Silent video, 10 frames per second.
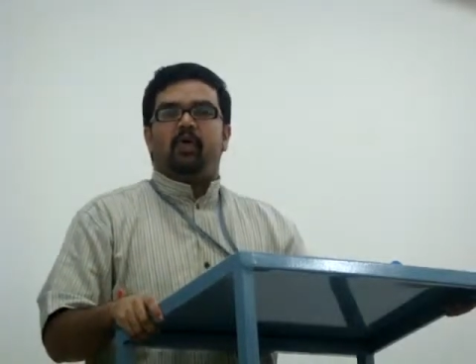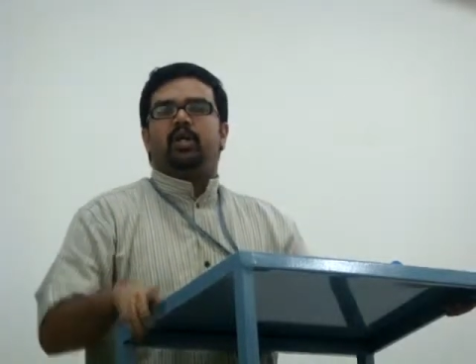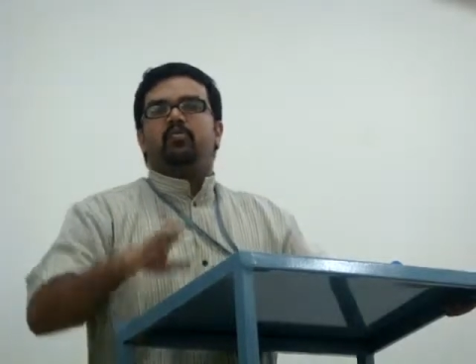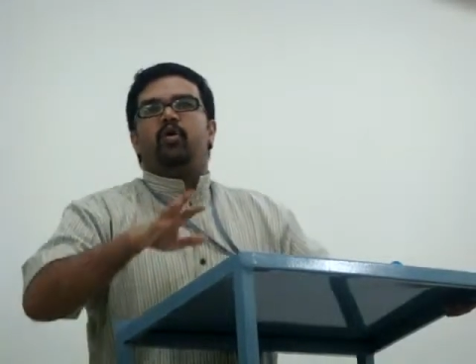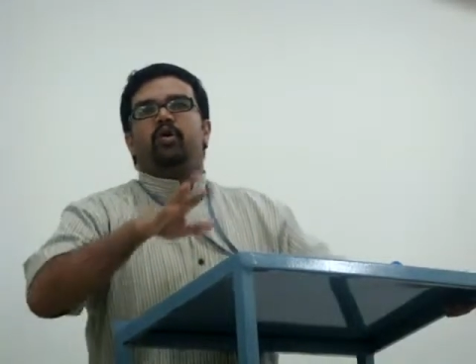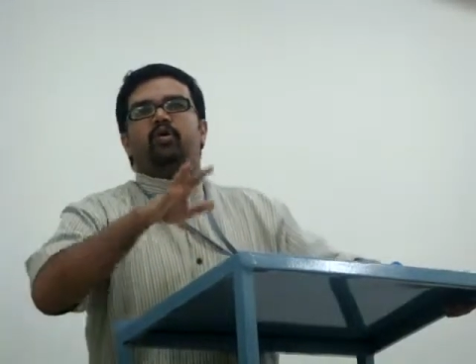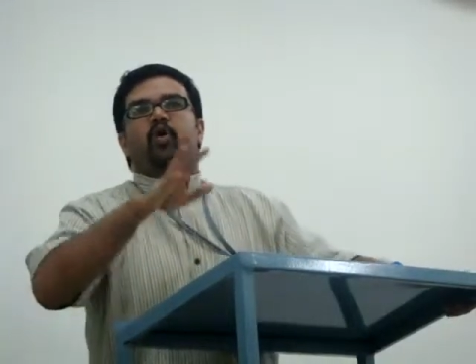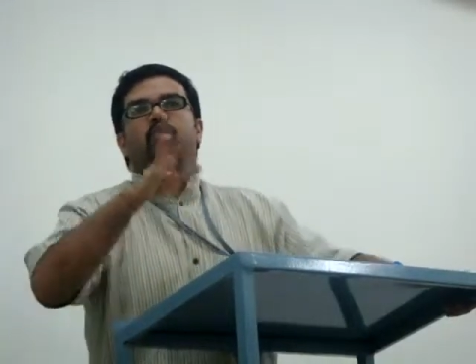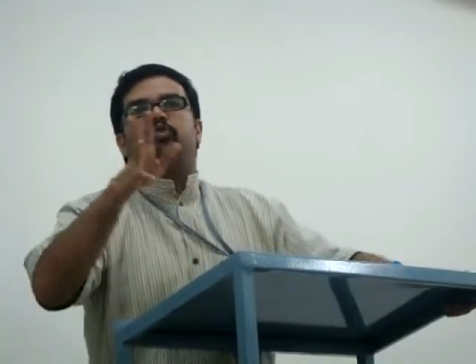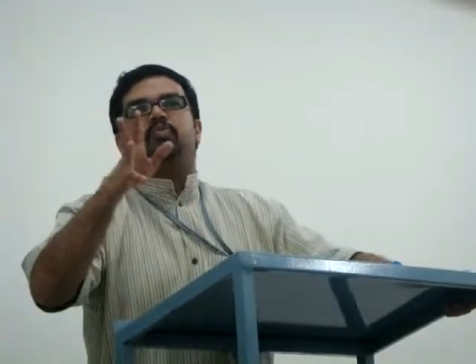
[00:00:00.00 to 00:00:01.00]
What about
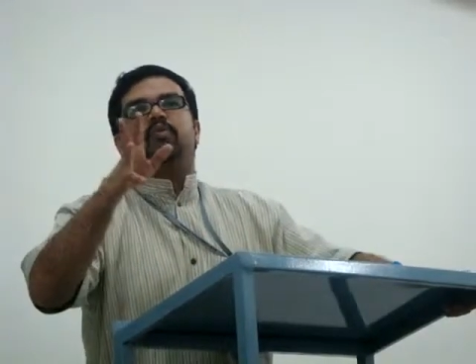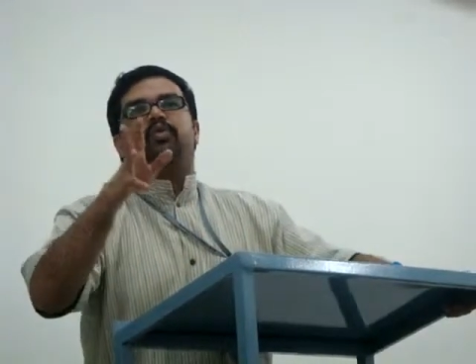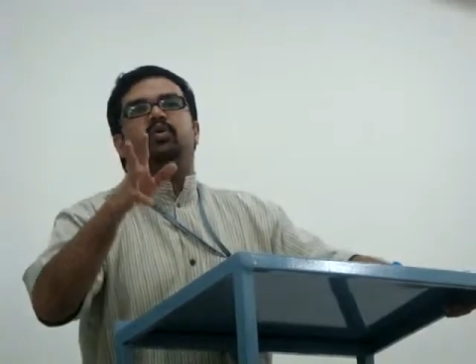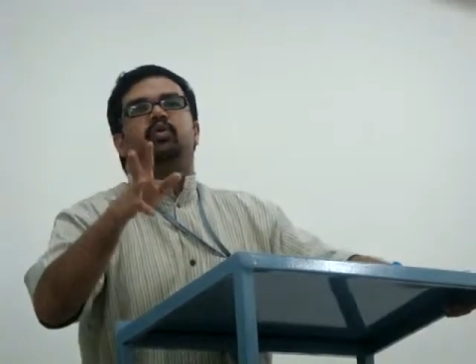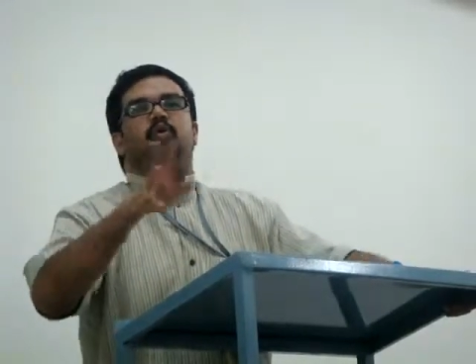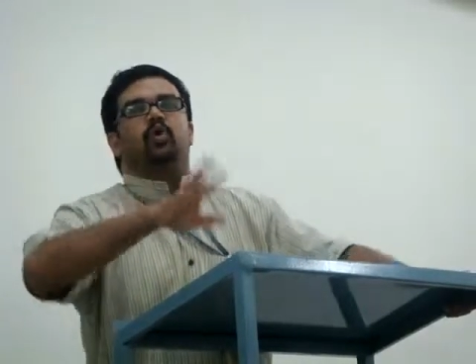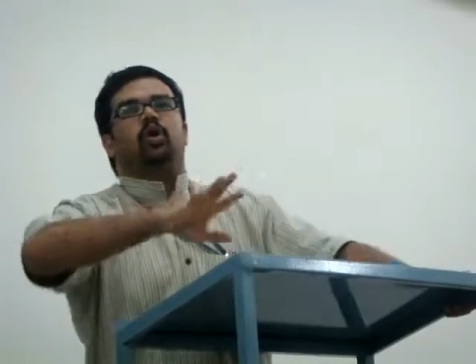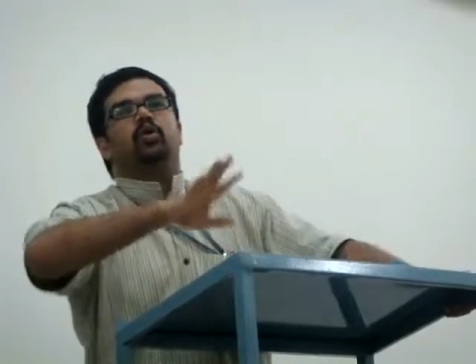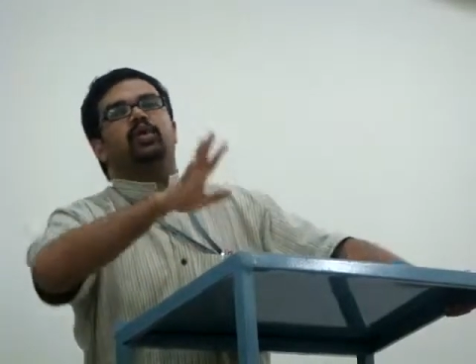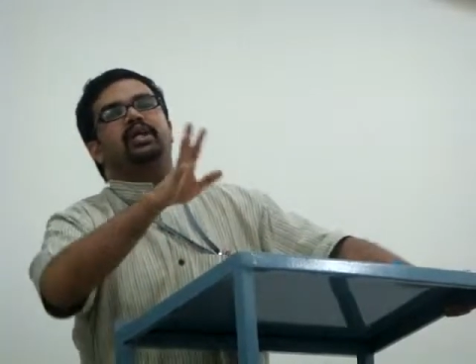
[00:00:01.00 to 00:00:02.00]
those people who do
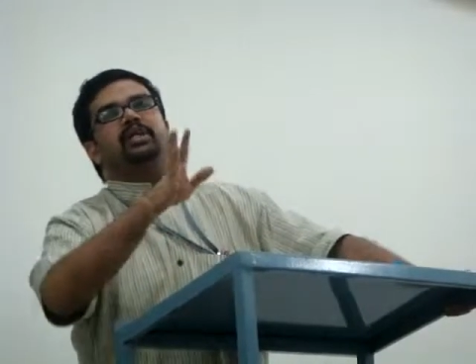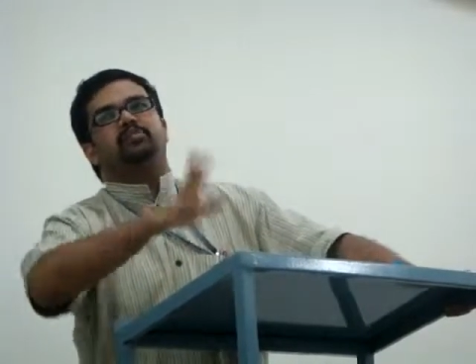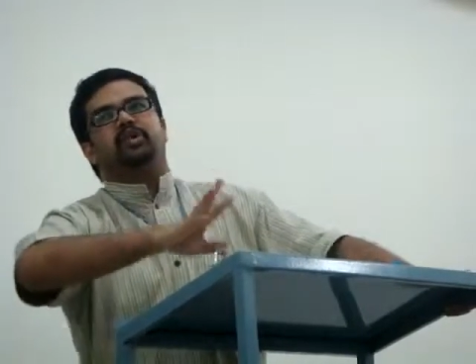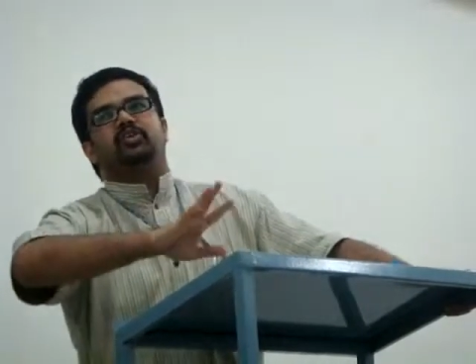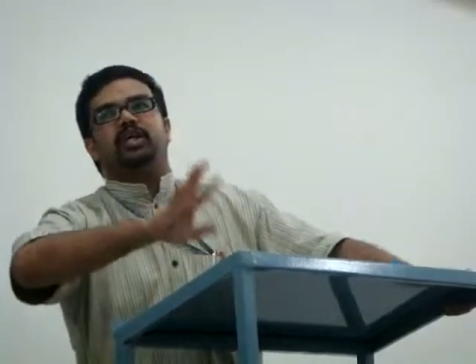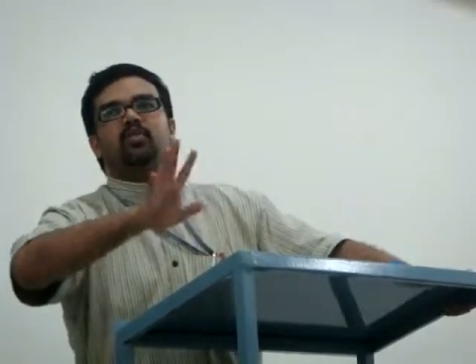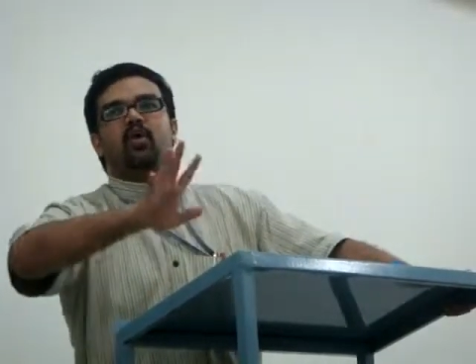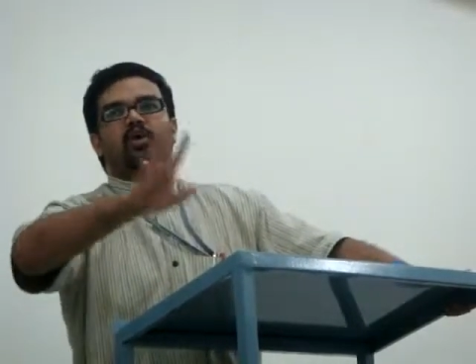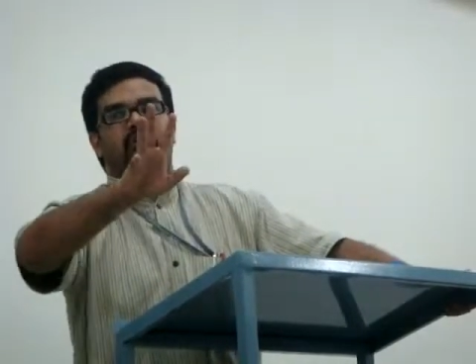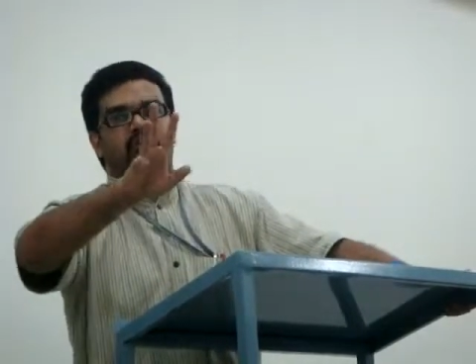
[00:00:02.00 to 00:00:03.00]
not know English but still
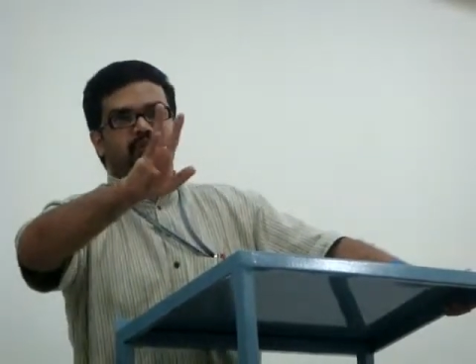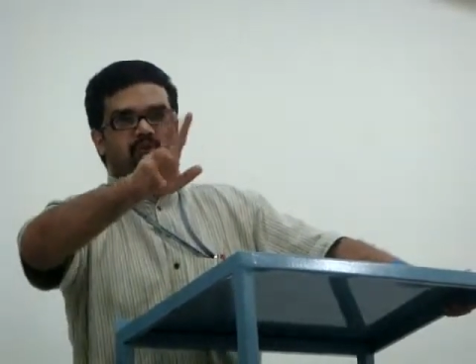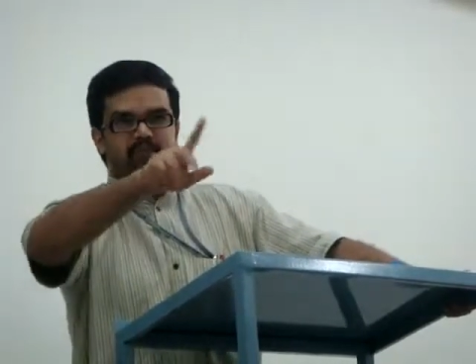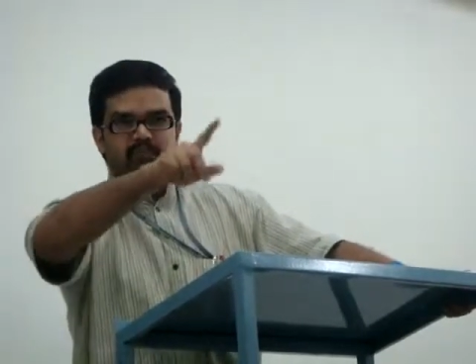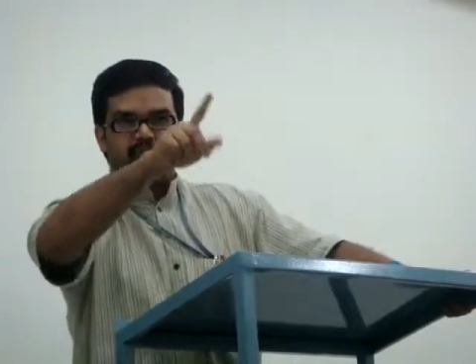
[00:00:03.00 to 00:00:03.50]
want to use